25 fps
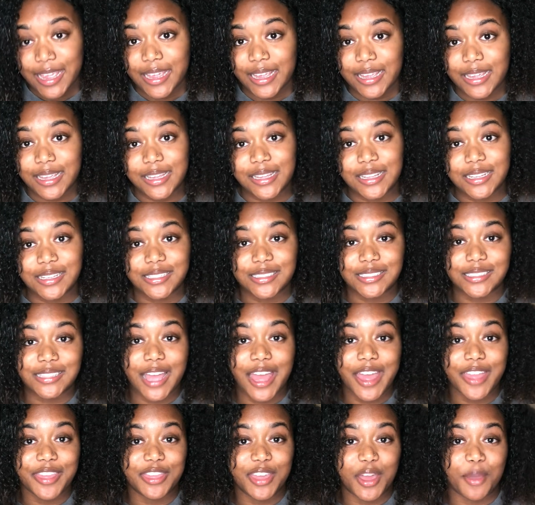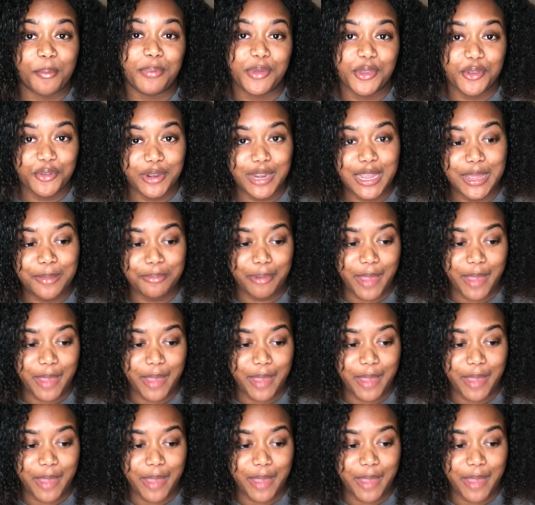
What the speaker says: is the Beauty